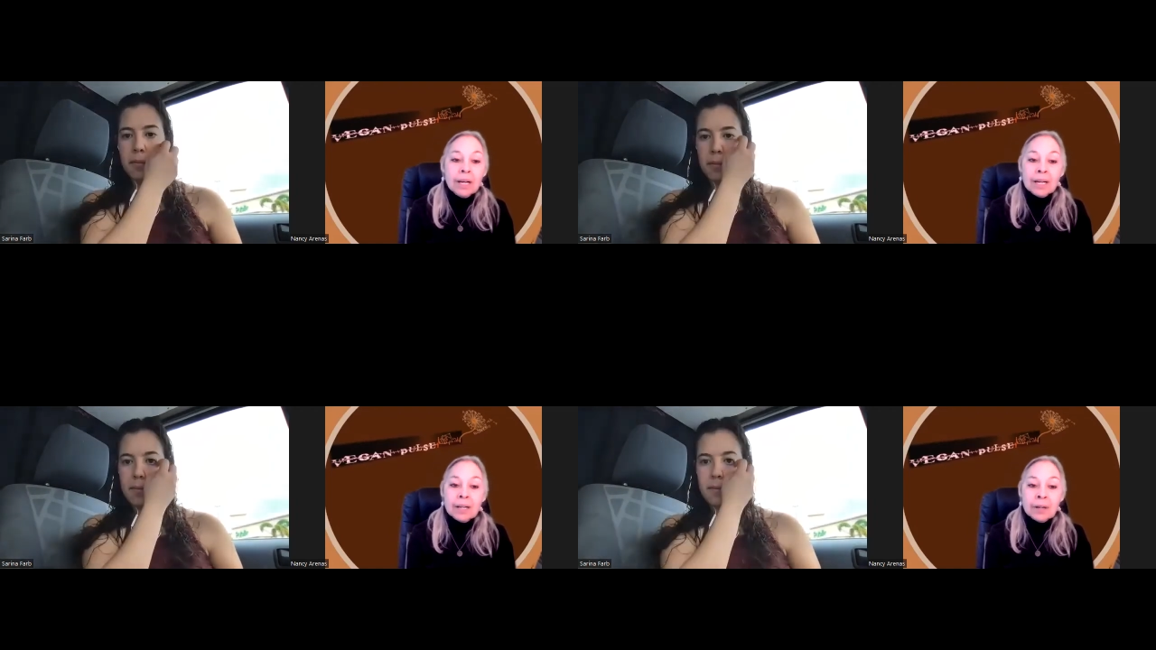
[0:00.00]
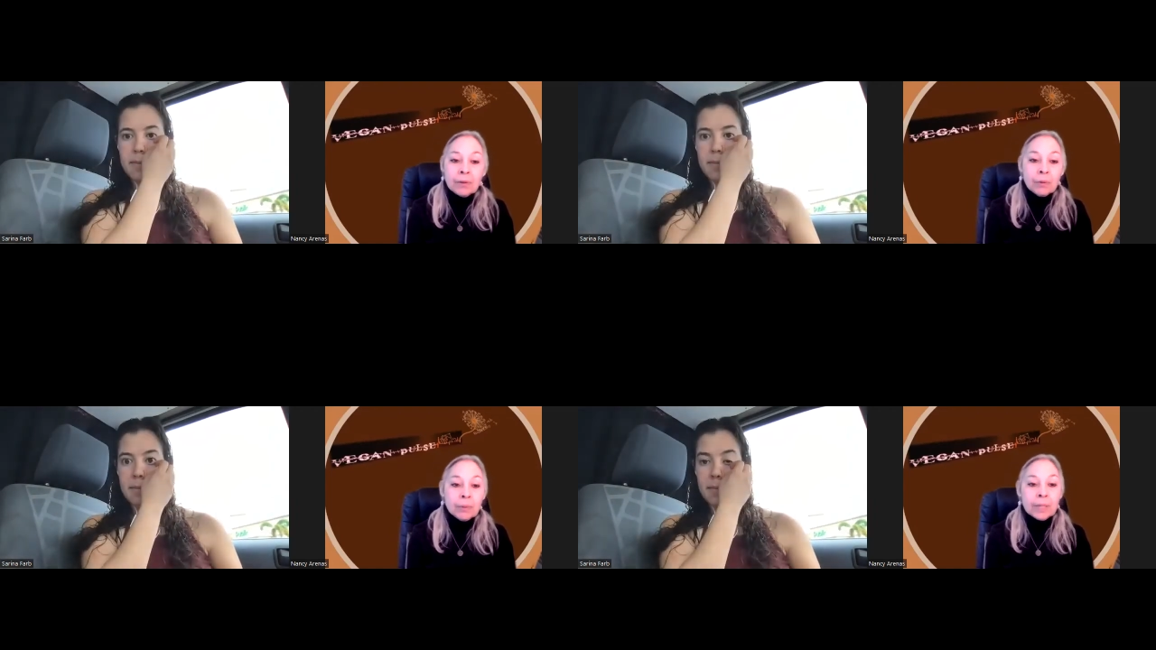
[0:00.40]
Speaker 1: uh,
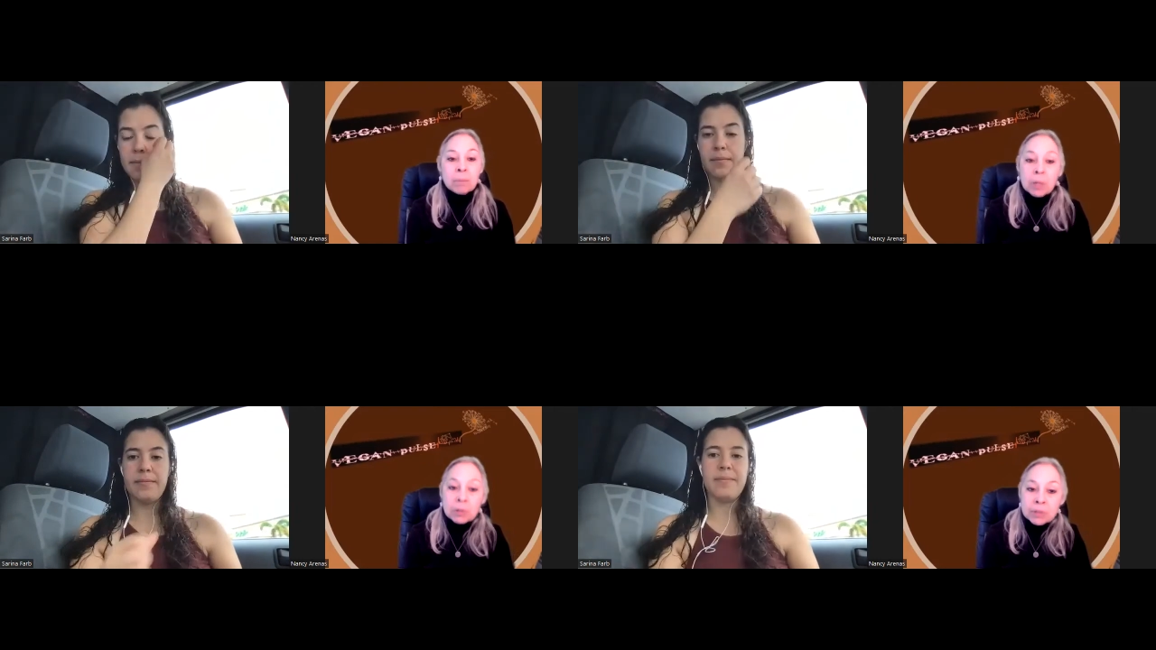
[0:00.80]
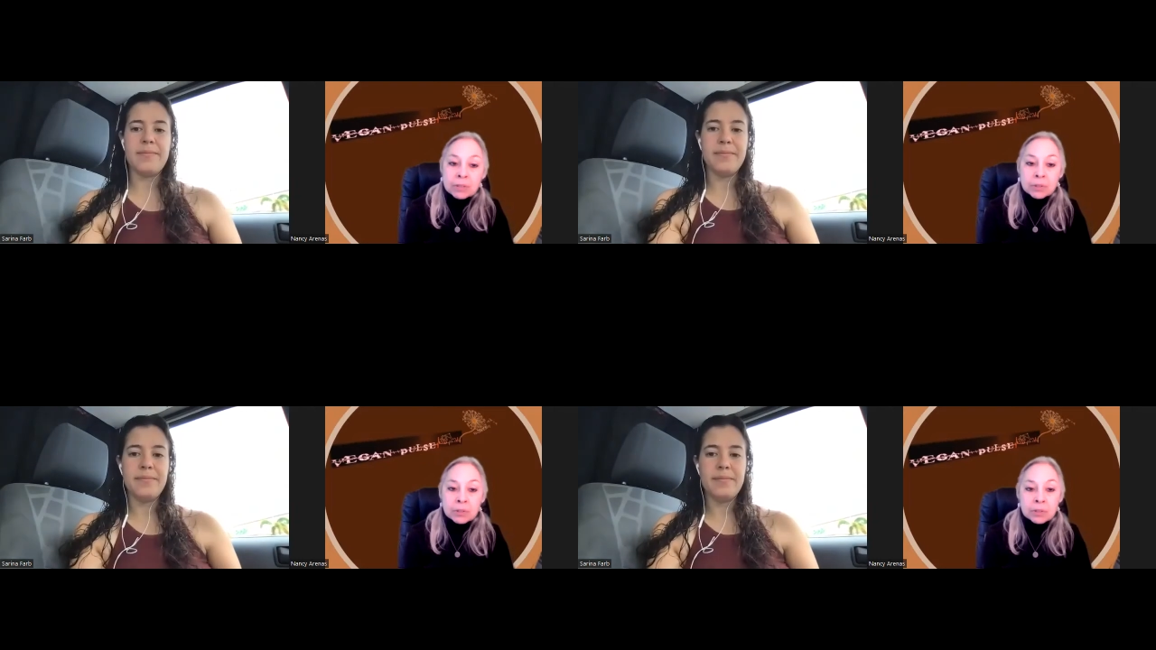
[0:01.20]
or when I post on
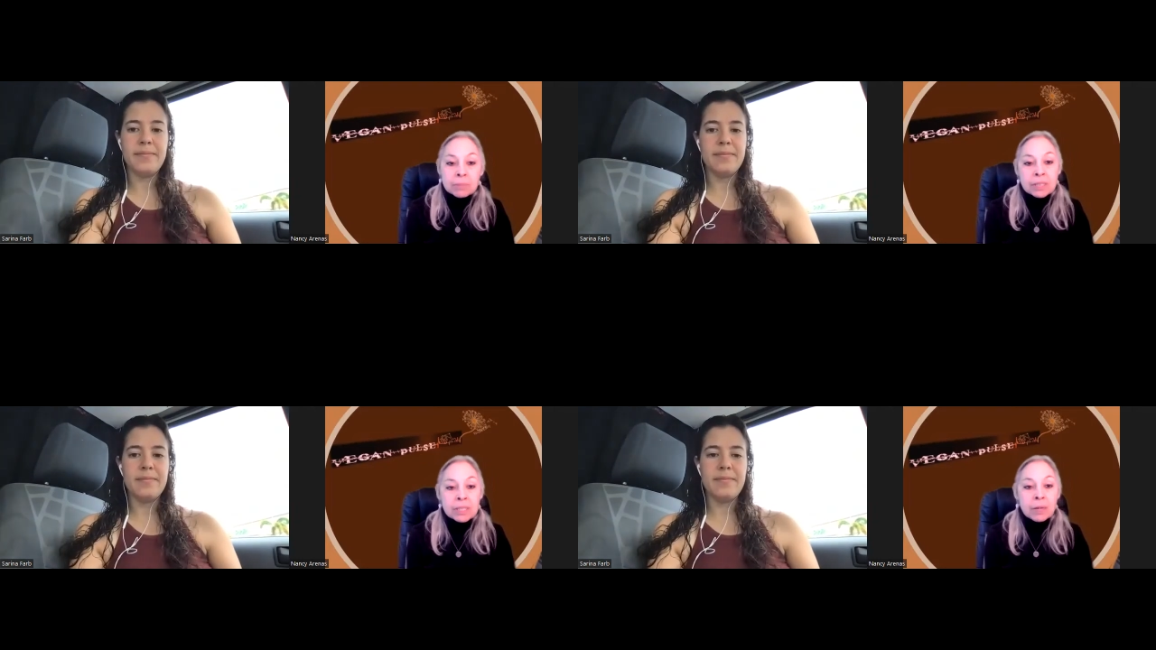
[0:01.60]
social media.